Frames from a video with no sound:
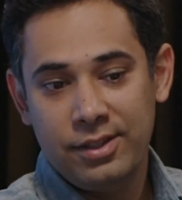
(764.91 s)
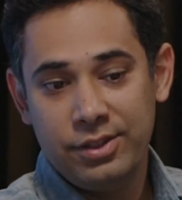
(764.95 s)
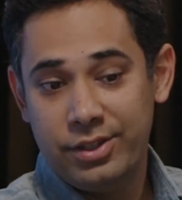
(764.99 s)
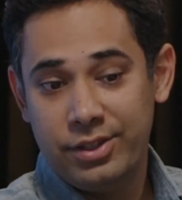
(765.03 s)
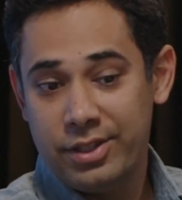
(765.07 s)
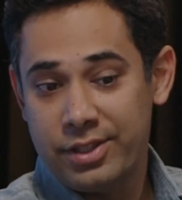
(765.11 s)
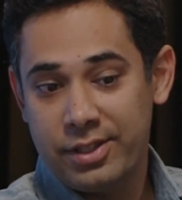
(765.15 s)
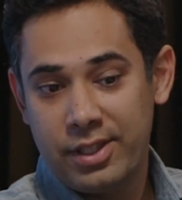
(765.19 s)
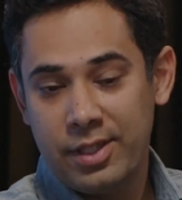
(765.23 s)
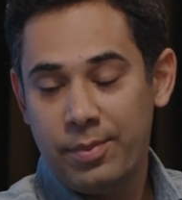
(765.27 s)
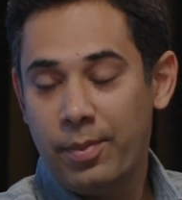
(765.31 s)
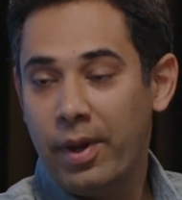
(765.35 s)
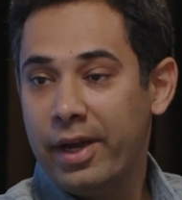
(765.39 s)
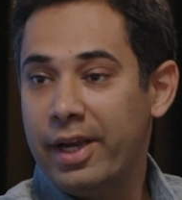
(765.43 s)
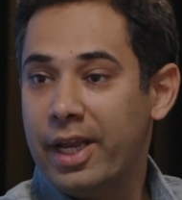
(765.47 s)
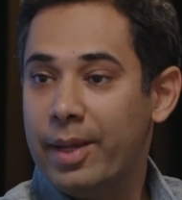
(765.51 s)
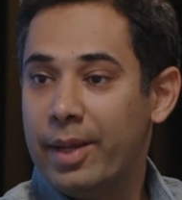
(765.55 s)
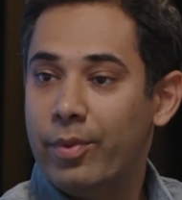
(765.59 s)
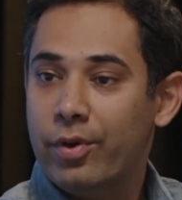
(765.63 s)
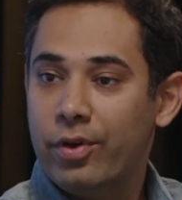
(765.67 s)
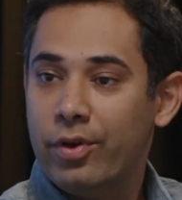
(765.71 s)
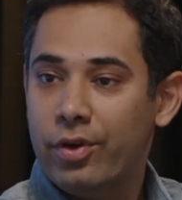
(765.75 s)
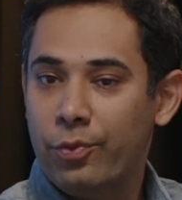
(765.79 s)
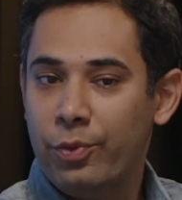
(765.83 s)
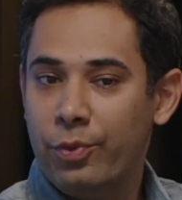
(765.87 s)
Just in my
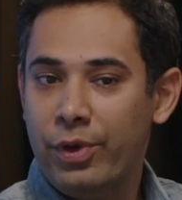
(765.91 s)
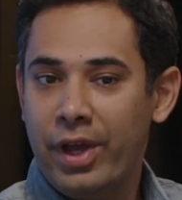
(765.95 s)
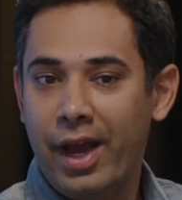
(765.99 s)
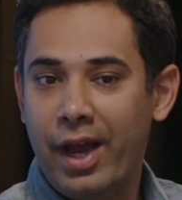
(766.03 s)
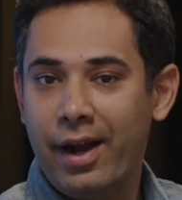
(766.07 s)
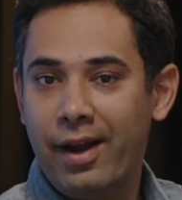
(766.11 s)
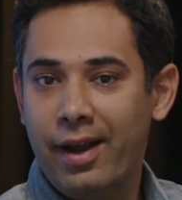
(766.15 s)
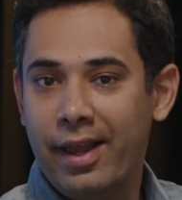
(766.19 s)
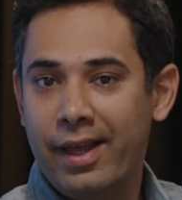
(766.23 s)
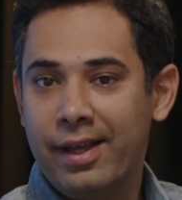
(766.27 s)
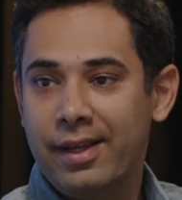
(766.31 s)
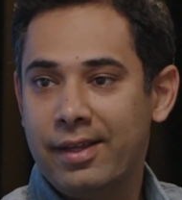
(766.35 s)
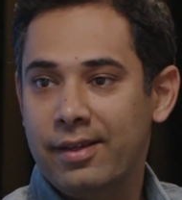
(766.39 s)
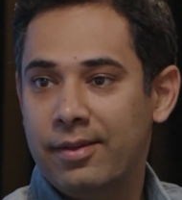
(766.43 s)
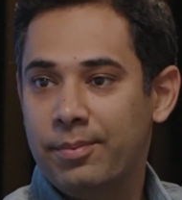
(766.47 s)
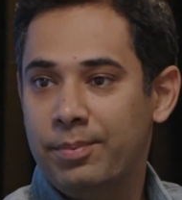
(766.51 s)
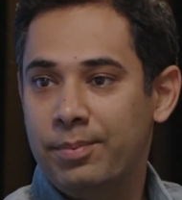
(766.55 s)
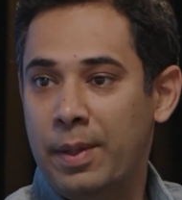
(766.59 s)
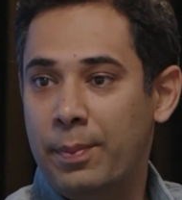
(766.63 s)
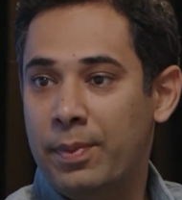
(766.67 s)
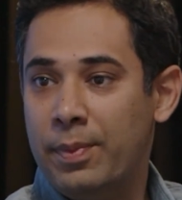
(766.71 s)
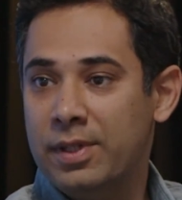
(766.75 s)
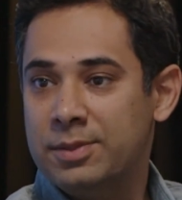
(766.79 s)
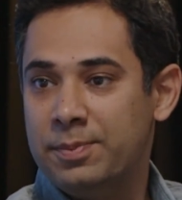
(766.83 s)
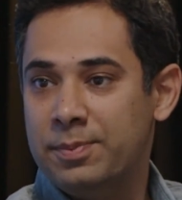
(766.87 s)
neighborhood, we had like
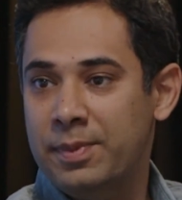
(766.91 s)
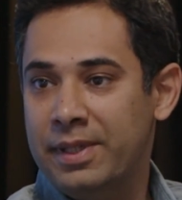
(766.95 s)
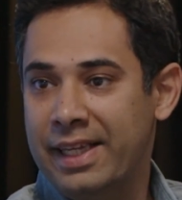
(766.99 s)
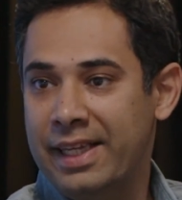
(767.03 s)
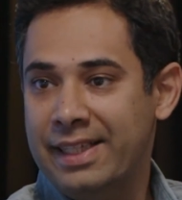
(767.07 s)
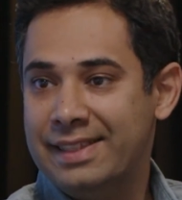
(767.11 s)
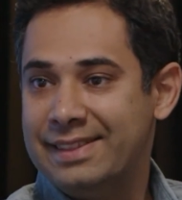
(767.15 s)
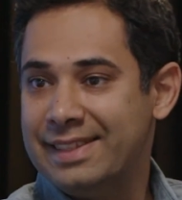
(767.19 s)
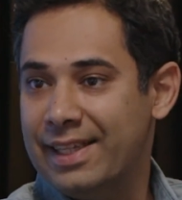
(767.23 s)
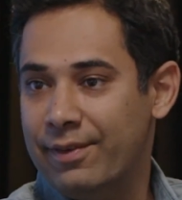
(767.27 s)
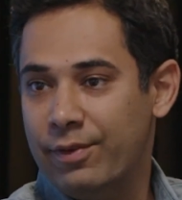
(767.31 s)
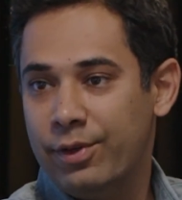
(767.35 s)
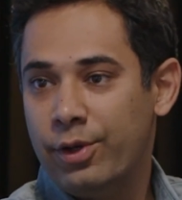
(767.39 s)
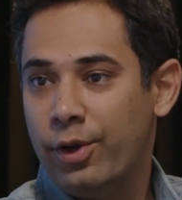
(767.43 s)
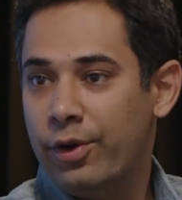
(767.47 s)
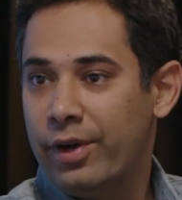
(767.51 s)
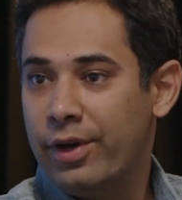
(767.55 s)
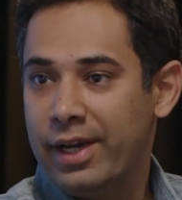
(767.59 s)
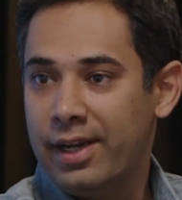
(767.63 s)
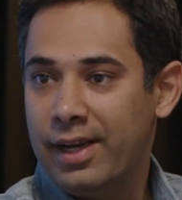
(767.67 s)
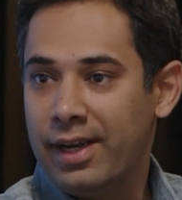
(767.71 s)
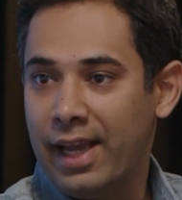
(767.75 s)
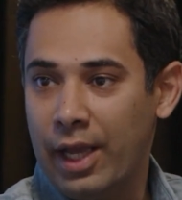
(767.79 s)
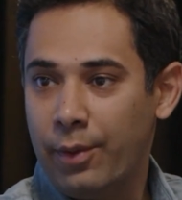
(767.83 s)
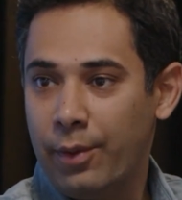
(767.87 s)
people speaking seven or
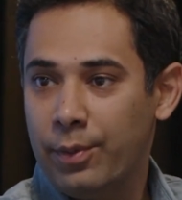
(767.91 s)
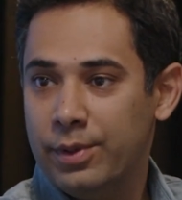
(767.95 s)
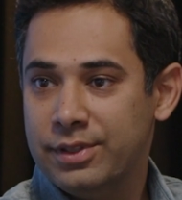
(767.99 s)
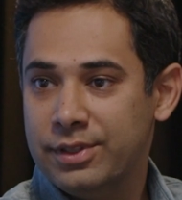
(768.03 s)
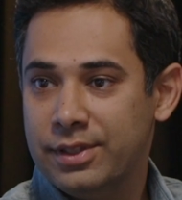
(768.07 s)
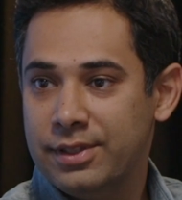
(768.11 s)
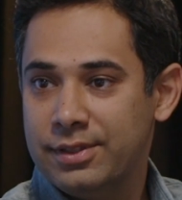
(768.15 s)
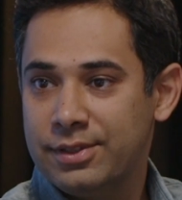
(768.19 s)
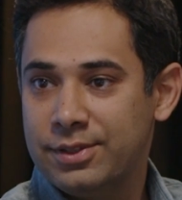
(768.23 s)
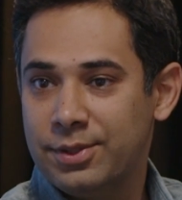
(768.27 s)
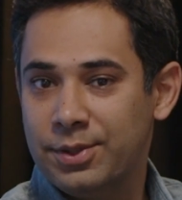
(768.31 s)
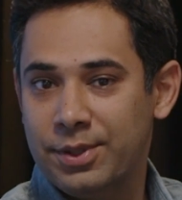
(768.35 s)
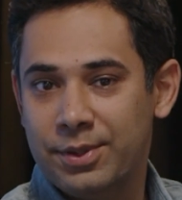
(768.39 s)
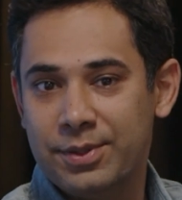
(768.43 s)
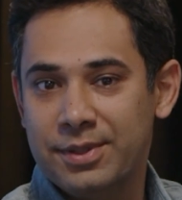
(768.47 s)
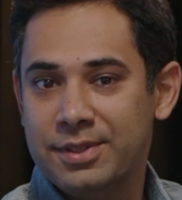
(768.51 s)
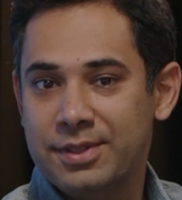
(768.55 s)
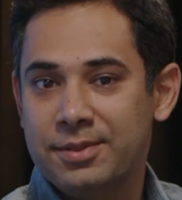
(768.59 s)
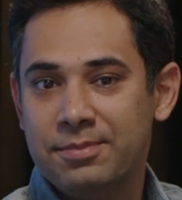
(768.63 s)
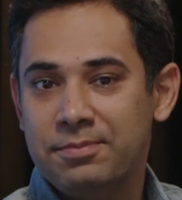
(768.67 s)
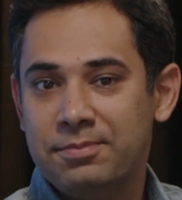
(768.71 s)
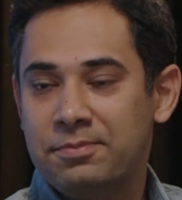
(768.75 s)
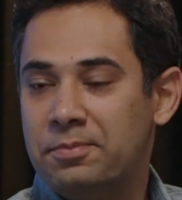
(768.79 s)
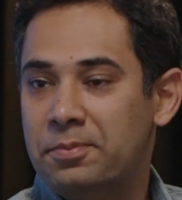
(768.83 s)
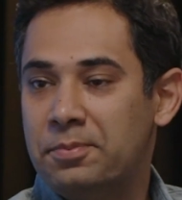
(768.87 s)
eight languages. So it
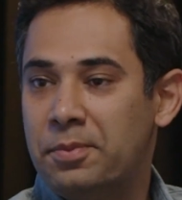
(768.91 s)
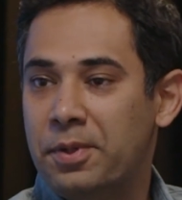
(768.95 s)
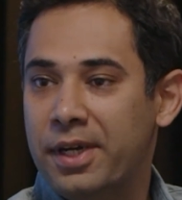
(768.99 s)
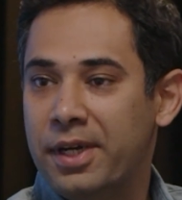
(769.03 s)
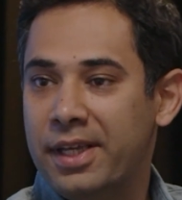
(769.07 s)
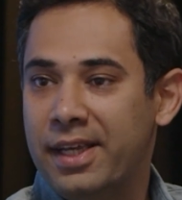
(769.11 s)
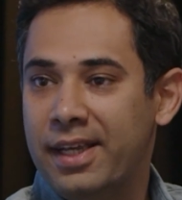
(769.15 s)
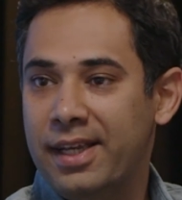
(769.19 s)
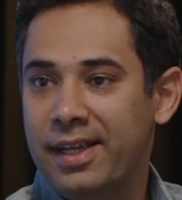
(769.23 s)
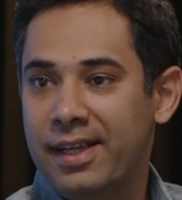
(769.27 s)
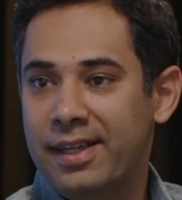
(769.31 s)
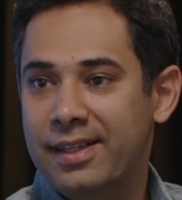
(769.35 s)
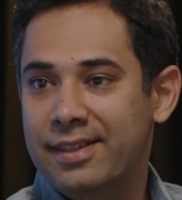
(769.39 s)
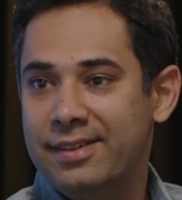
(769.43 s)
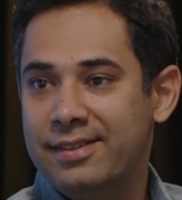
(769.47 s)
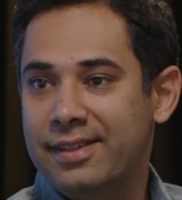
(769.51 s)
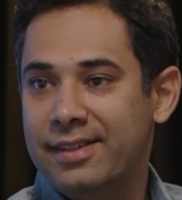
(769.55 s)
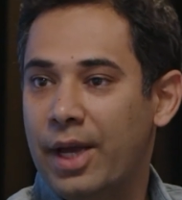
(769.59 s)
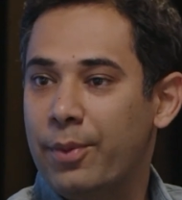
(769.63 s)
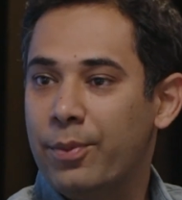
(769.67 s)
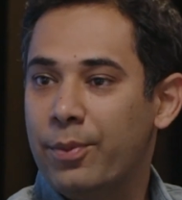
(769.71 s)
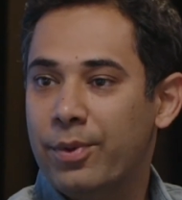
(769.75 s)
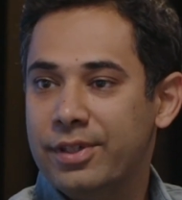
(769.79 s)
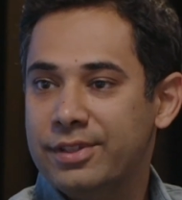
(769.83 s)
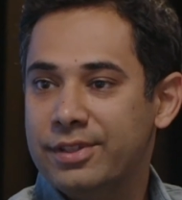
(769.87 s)
was pretty wow.
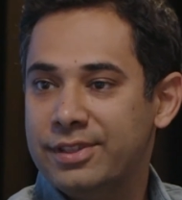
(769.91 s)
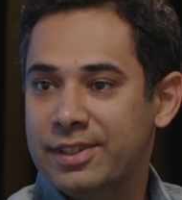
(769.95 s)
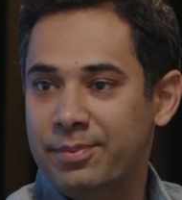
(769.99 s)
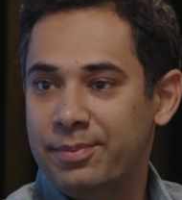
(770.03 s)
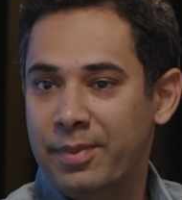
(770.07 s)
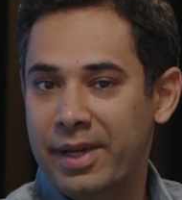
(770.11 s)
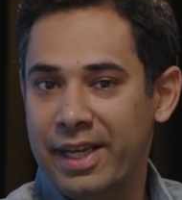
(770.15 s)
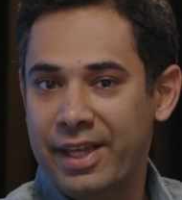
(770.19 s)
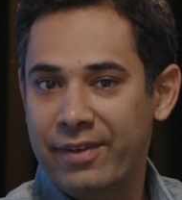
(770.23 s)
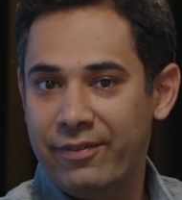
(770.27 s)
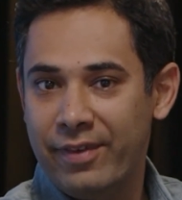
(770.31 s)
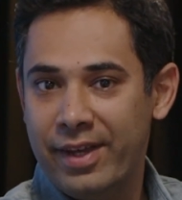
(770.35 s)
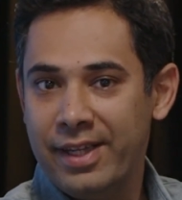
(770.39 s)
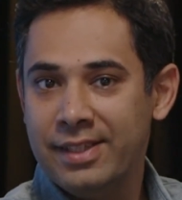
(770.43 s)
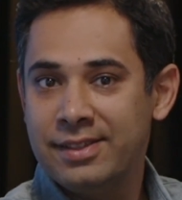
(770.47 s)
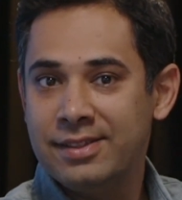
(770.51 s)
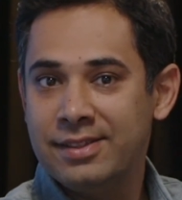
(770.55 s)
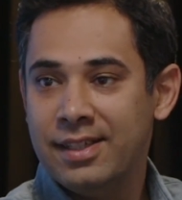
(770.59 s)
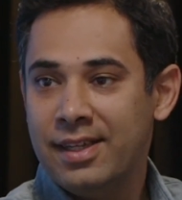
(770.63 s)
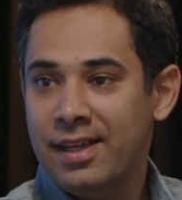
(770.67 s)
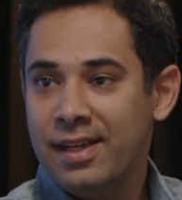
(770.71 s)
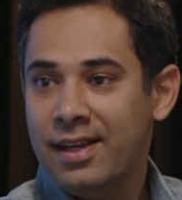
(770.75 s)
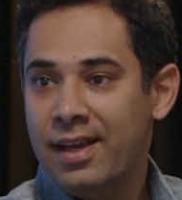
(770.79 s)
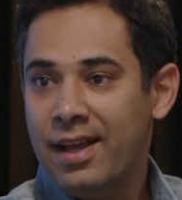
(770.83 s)
diverse in many ways.